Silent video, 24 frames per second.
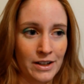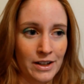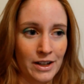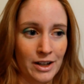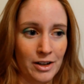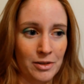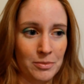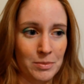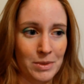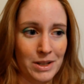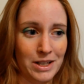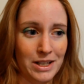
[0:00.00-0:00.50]

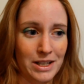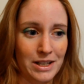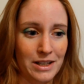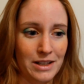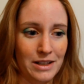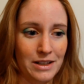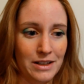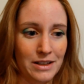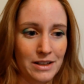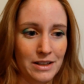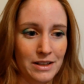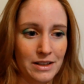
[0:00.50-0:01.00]
How
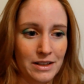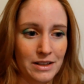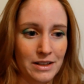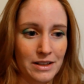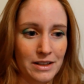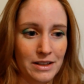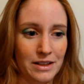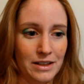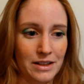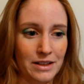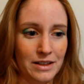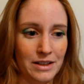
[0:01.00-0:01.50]
many
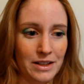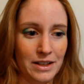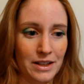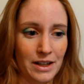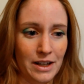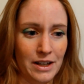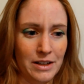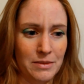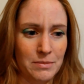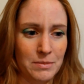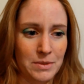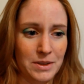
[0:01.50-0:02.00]

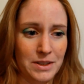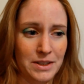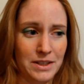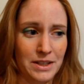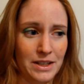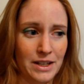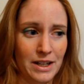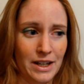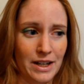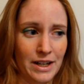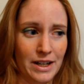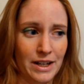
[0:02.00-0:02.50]
times
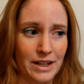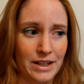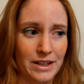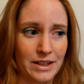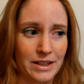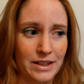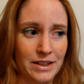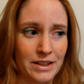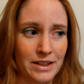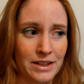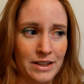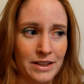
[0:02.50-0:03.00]
did
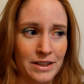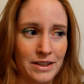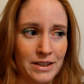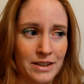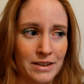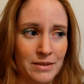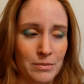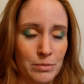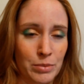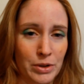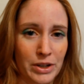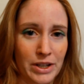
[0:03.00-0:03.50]
I
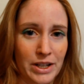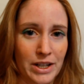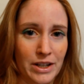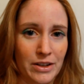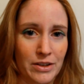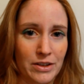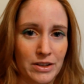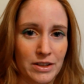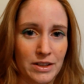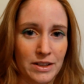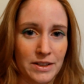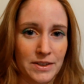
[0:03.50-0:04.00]
break
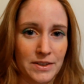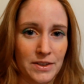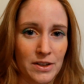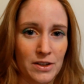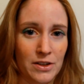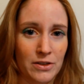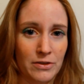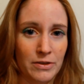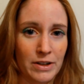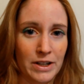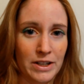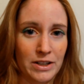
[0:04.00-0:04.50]
out into
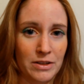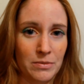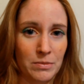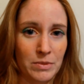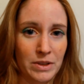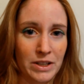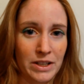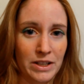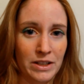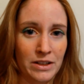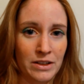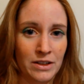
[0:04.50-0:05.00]
song
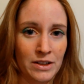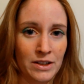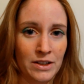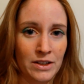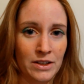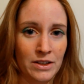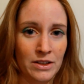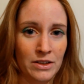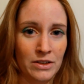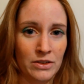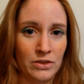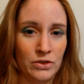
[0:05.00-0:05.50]
randomly?
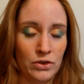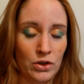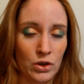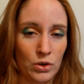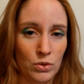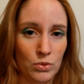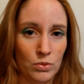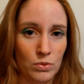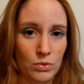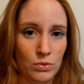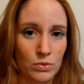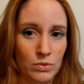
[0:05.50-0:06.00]

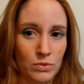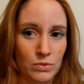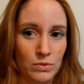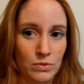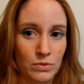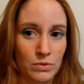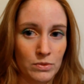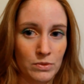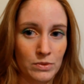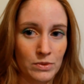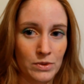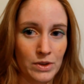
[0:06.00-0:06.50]
2.
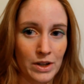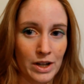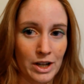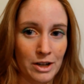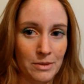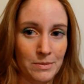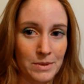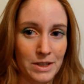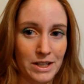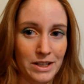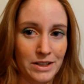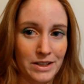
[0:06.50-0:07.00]

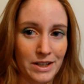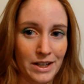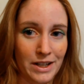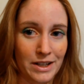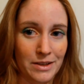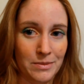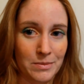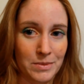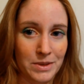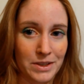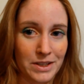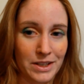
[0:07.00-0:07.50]
How many
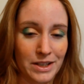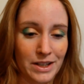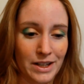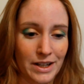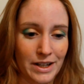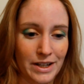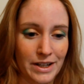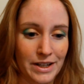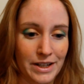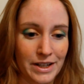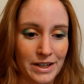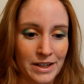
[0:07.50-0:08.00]
times did
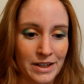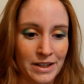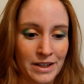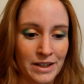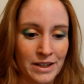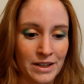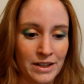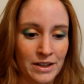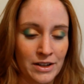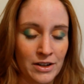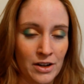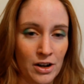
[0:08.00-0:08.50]
I
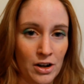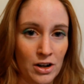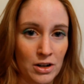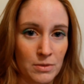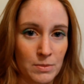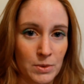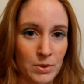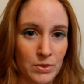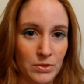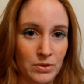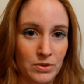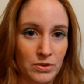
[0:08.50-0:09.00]

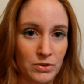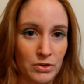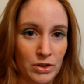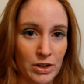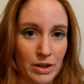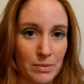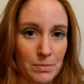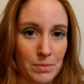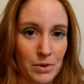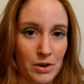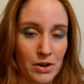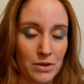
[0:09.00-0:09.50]
almost
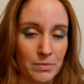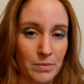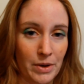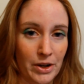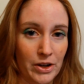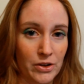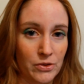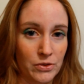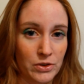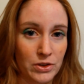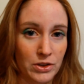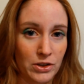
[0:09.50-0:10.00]
trip on
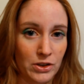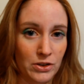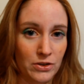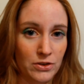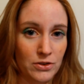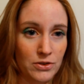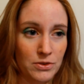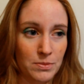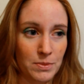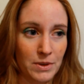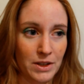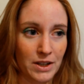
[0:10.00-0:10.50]
my own
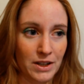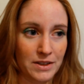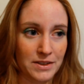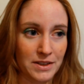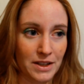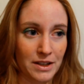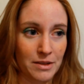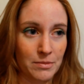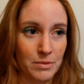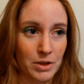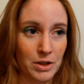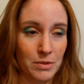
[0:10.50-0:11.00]
shoes because
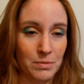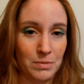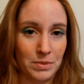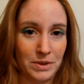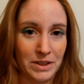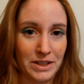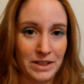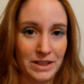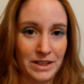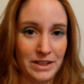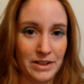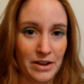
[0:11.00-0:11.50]
I'm
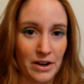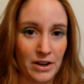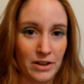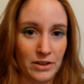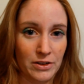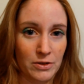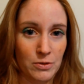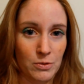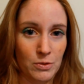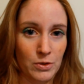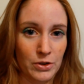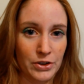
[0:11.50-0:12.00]
completely
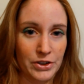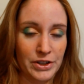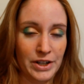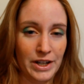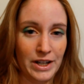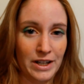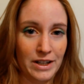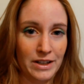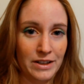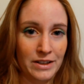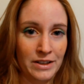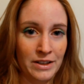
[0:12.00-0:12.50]

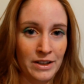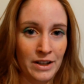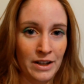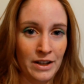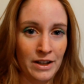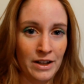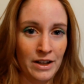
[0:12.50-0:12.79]
non-coordinated?